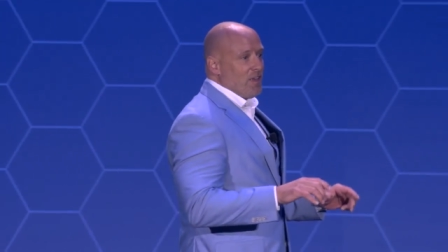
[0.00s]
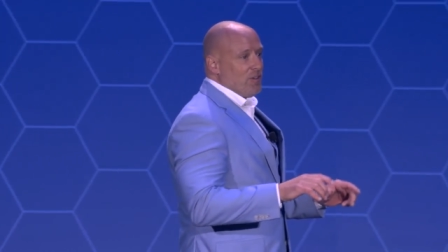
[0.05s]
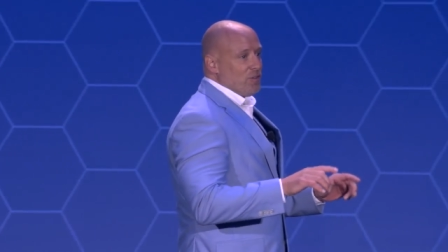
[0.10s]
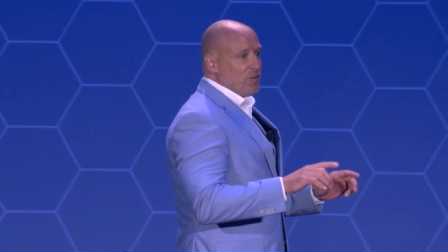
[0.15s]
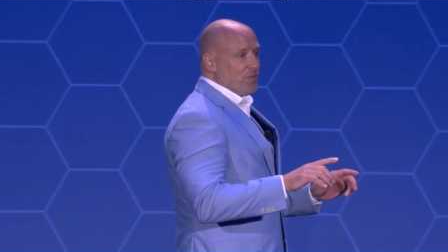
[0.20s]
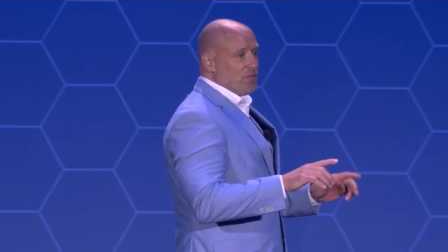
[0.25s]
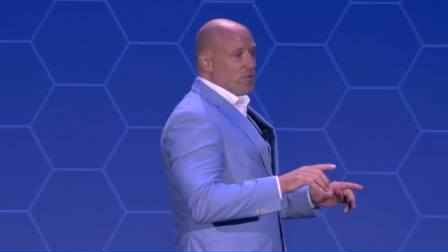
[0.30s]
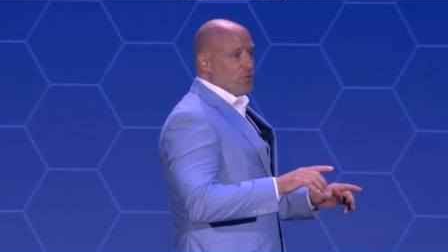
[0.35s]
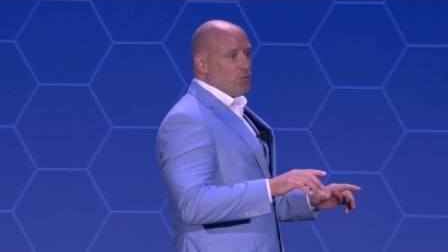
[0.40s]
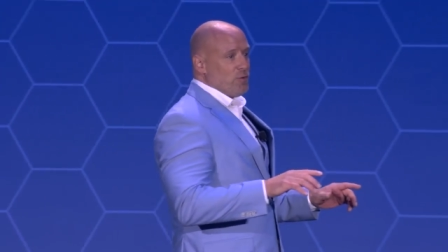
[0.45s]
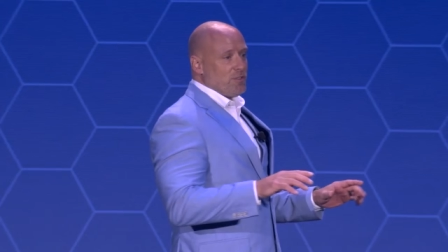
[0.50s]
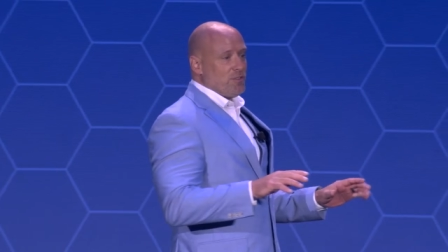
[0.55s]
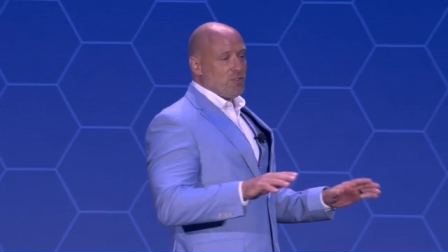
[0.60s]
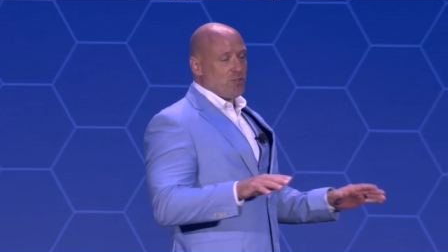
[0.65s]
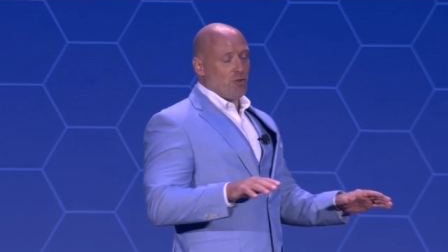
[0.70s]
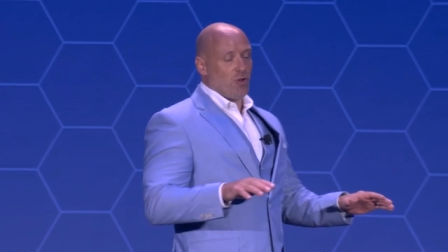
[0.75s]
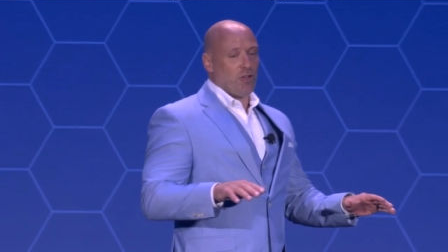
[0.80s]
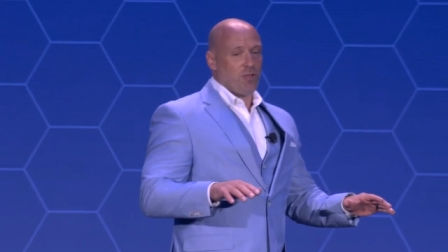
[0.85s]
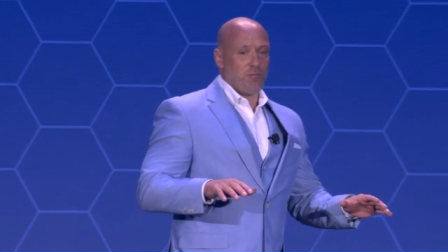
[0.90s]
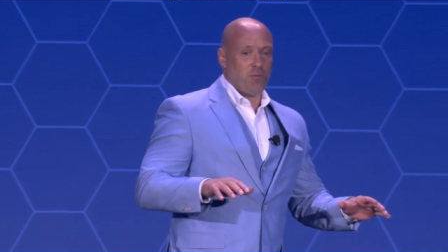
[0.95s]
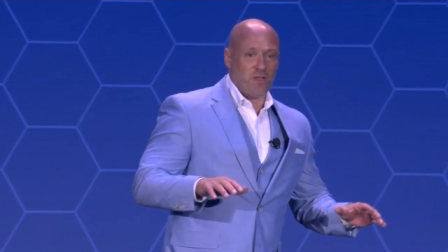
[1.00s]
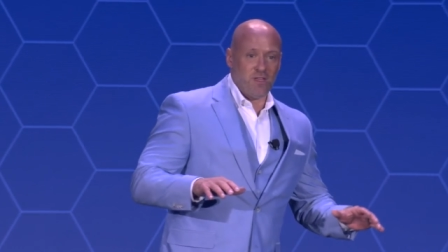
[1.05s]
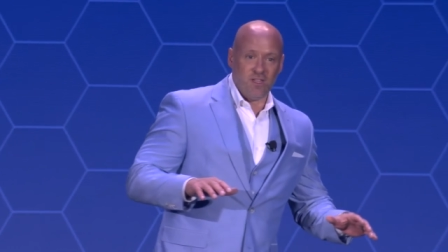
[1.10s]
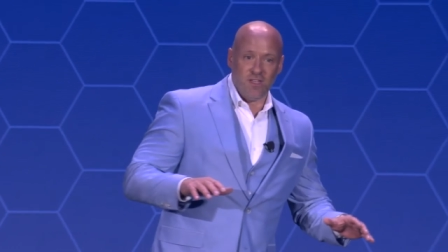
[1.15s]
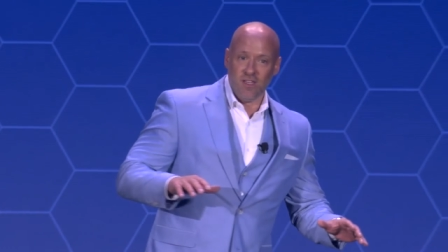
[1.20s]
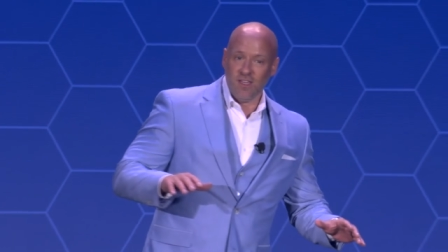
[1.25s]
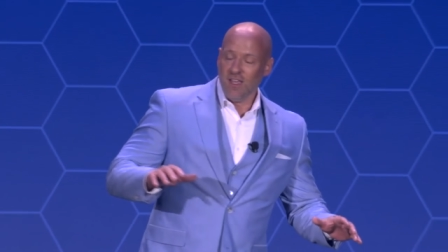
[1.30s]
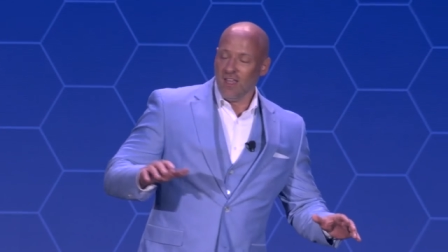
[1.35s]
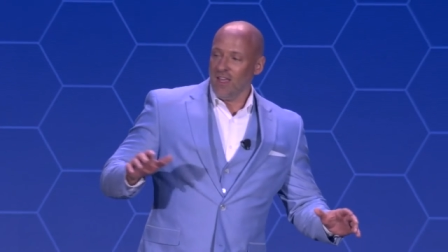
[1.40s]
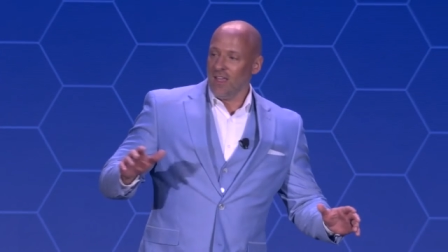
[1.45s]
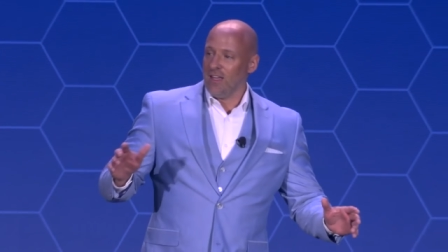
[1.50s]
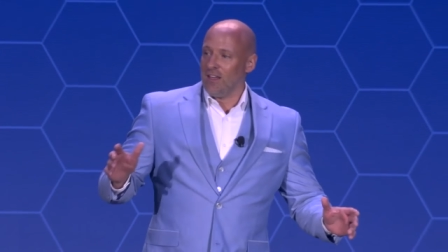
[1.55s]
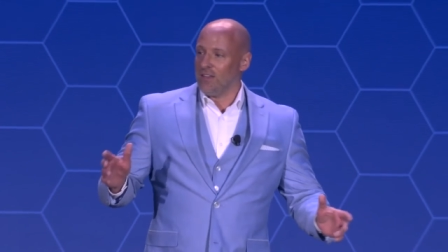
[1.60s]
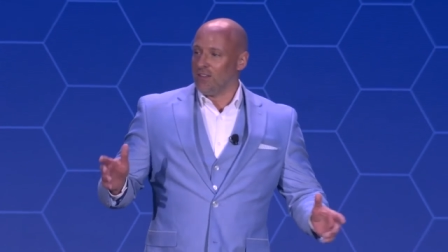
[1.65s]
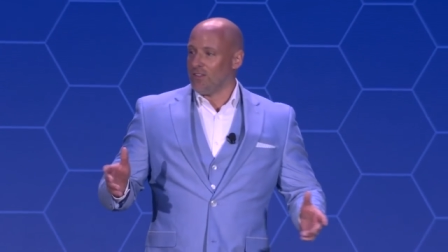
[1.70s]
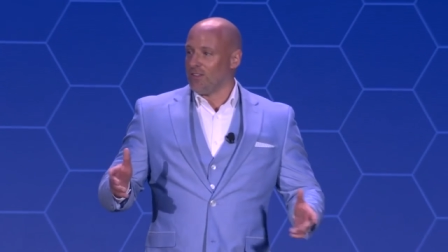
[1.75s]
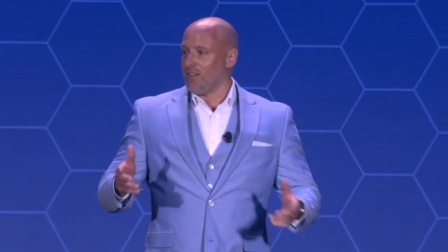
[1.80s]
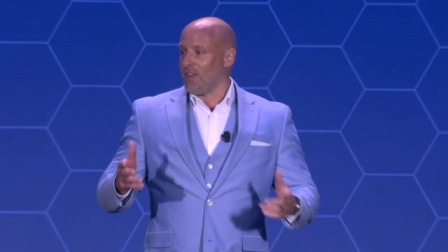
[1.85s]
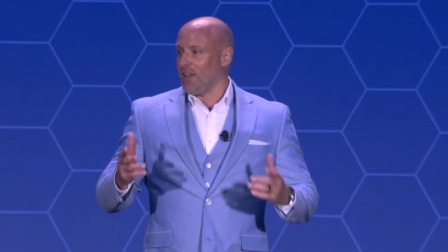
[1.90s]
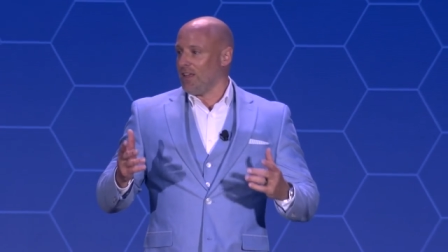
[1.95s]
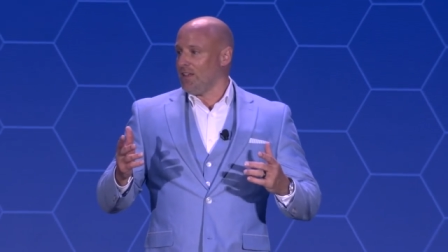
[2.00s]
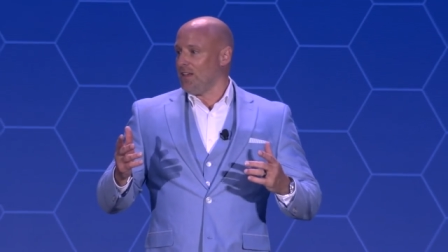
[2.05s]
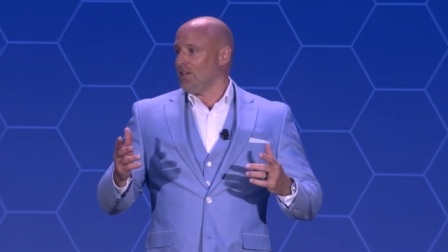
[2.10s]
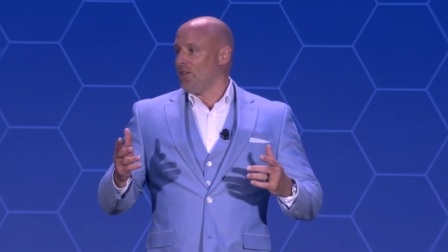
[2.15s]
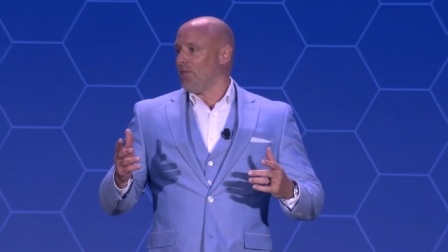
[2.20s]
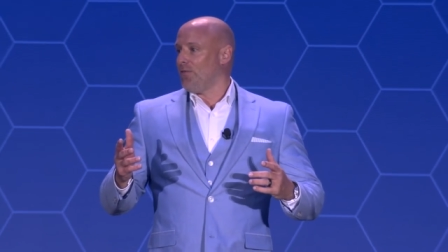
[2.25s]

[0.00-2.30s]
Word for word: So if you would join me in a standing